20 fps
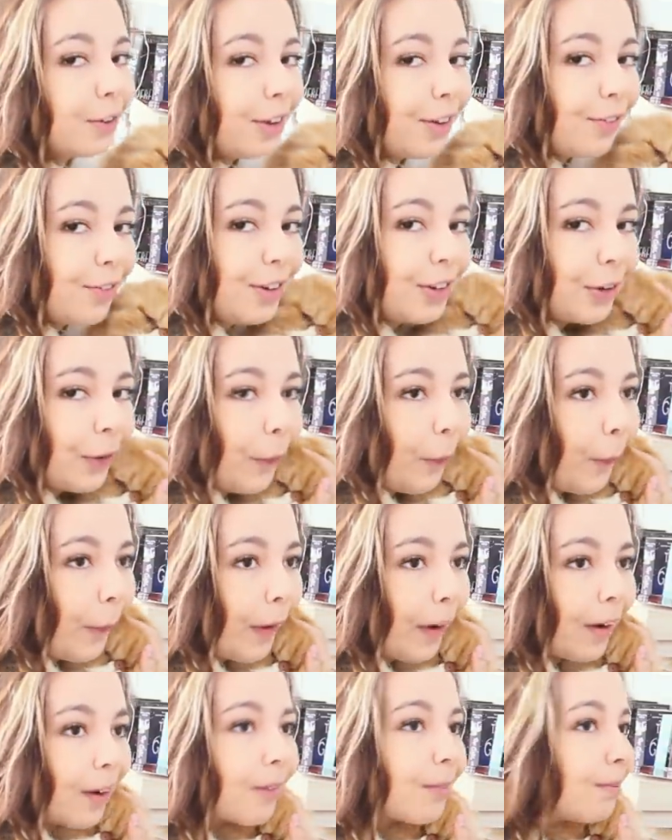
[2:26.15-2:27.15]

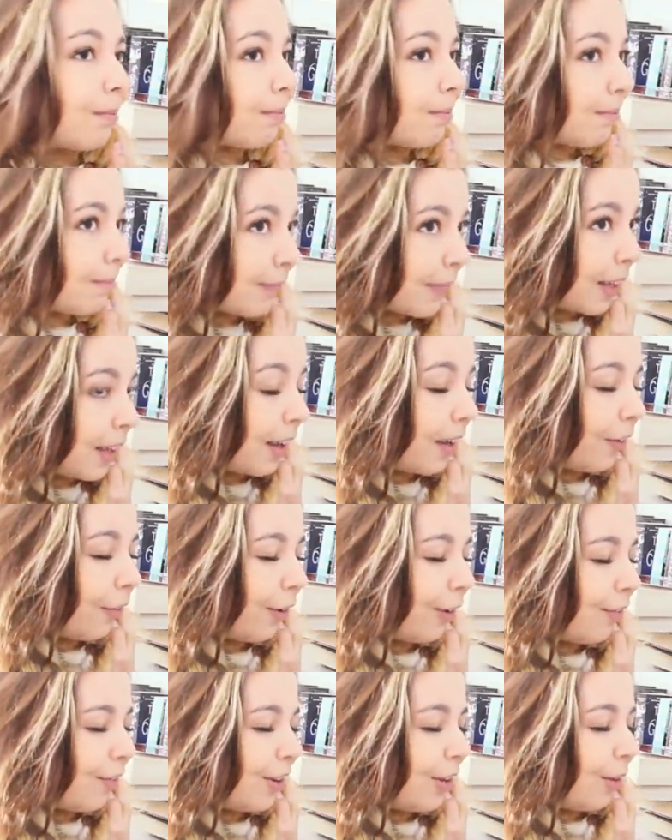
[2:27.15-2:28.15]
Gryffindor.
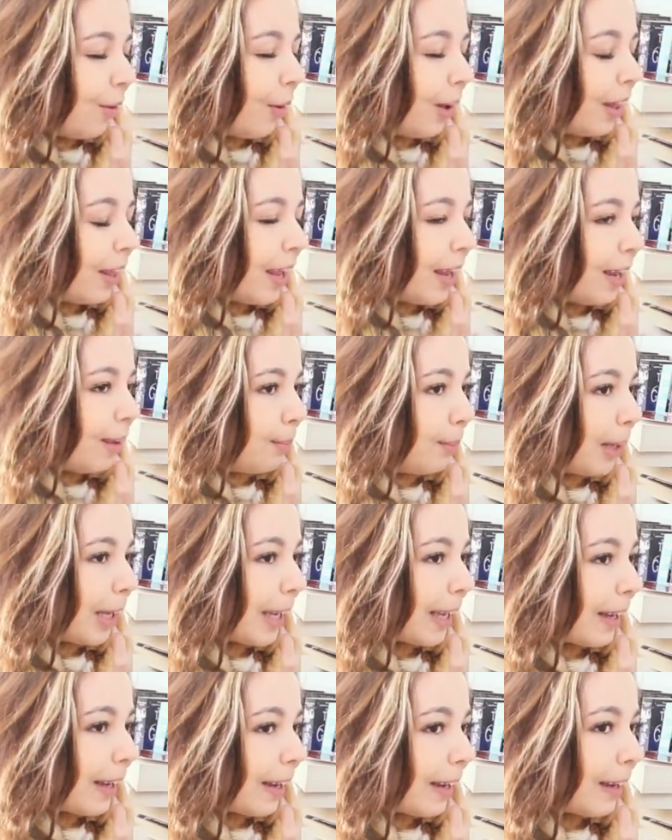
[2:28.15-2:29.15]
Gryffindor like
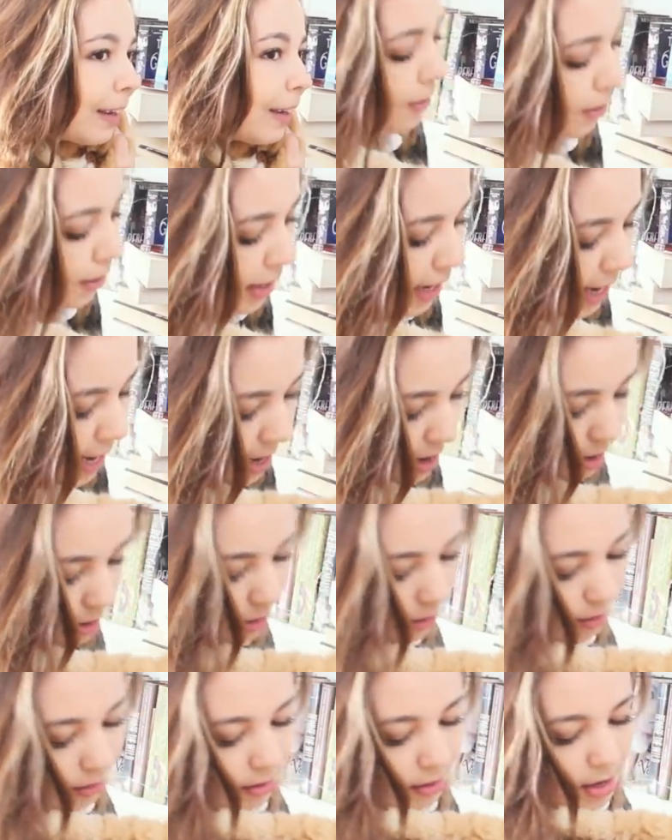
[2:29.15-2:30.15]
me. Okay,
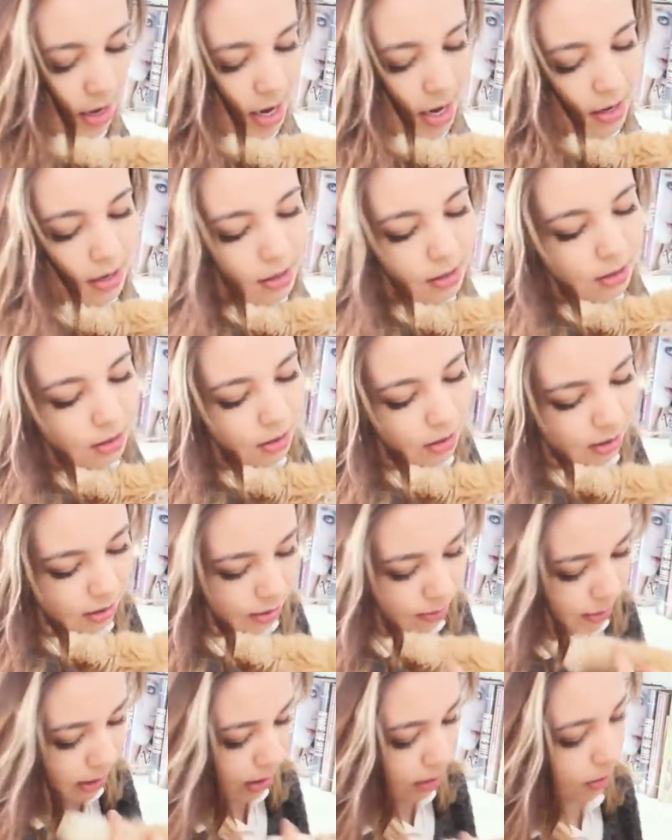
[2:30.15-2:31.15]
and you stuck
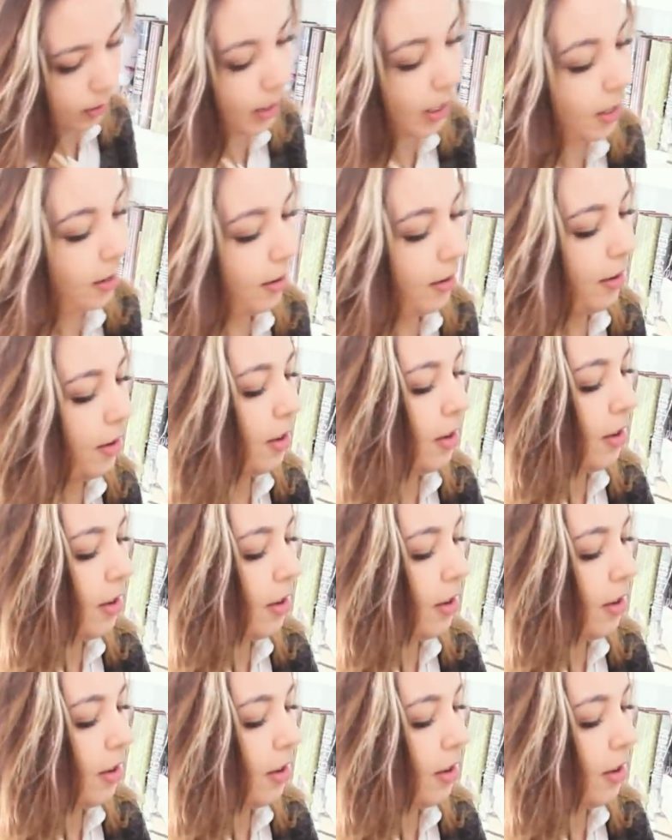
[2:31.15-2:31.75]
to my sweater.